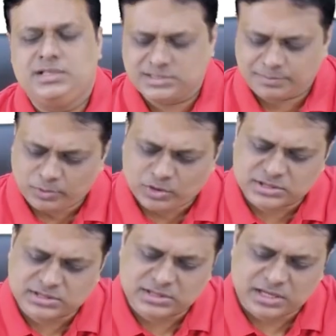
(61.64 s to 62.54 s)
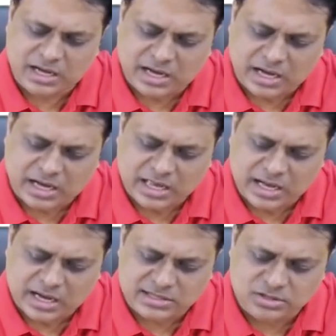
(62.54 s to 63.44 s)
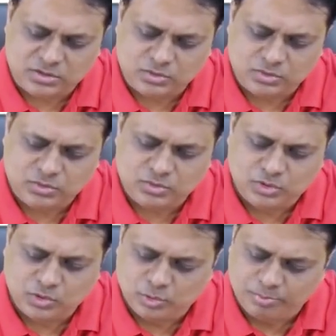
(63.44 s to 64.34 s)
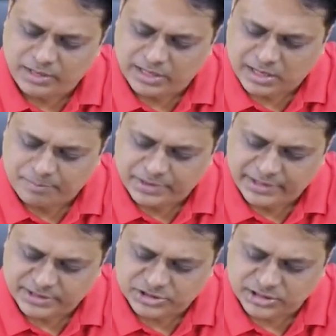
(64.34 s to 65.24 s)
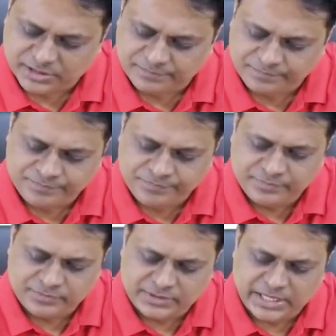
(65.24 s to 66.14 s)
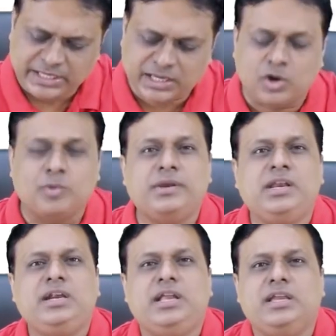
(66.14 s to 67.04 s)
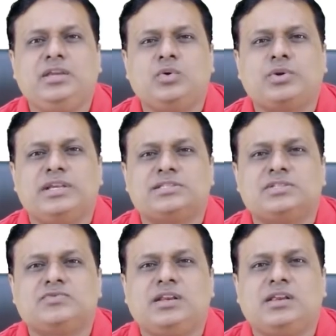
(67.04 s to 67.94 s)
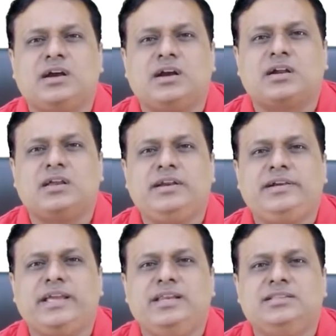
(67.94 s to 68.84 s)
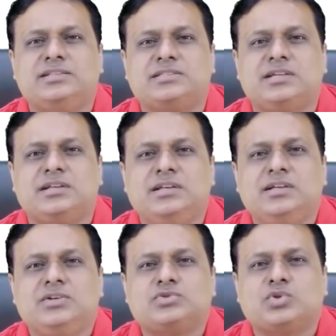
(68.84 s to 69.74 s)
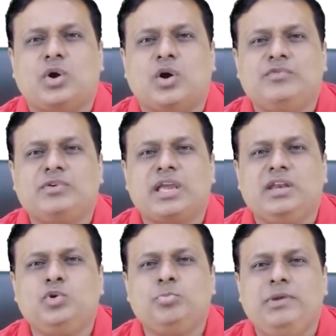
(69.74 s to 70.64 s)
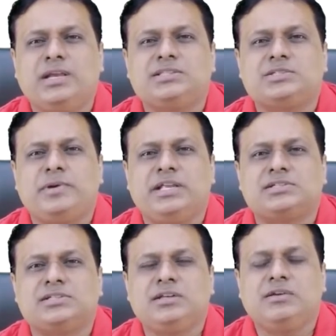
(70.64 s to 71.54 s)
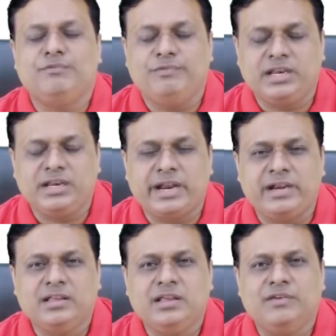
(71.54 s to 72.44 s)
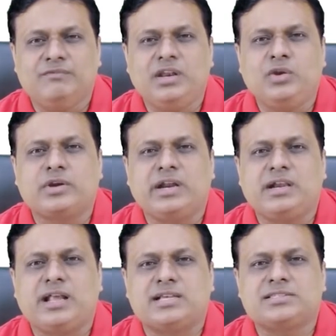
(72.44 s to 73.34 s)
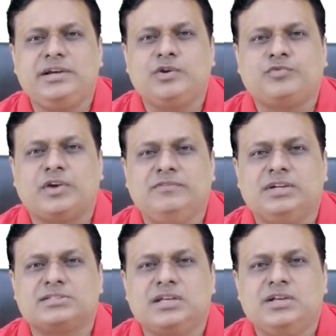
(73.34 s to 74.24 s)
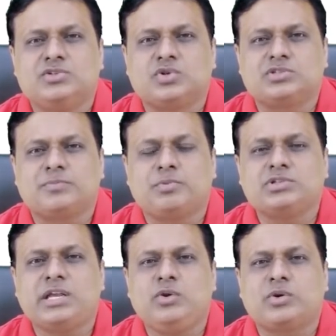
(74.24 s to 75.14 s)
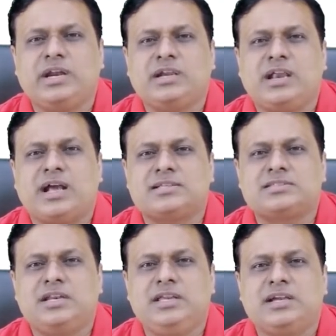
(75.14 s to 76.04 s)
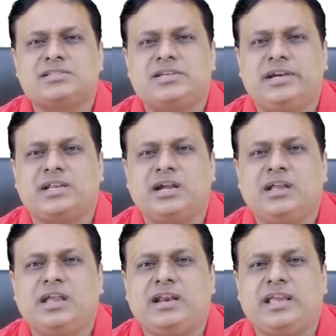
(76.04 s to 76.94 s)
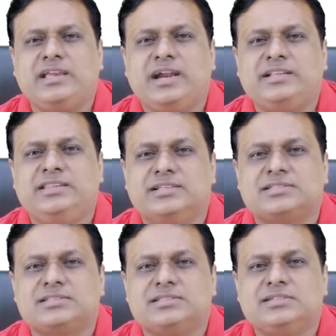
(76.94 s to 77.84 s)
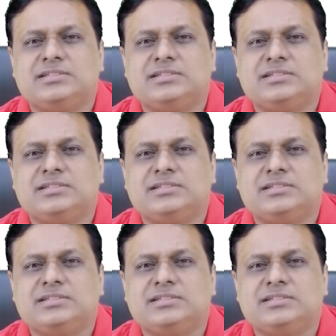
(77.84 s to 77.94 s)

Suppose I ask you to make a prediction that how many dengue cases will occur in Delhi this year. So how you, can you make this prediction? Very right. We'll look at last 3 to 5 years. So suppose I look at last 3 years data and I get this.